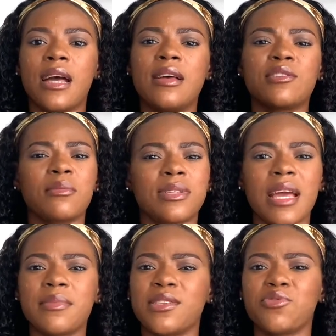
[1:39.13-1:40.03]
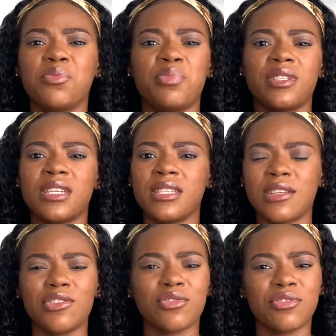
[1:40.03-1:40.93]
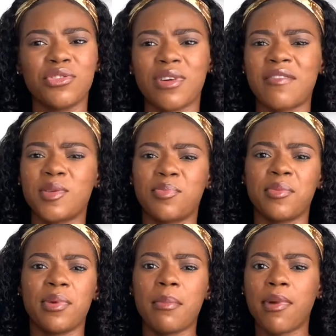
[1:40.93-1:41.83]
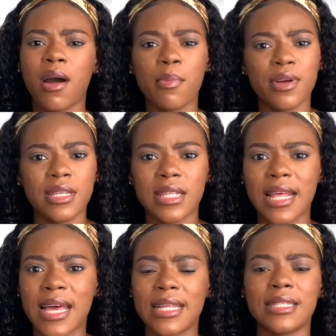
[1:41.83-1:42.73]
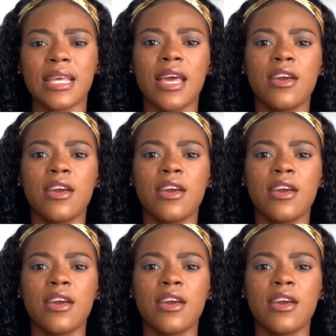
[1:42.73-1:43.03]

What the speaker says: sometimes it's group presentation, you have to prepare PowerPoint slides,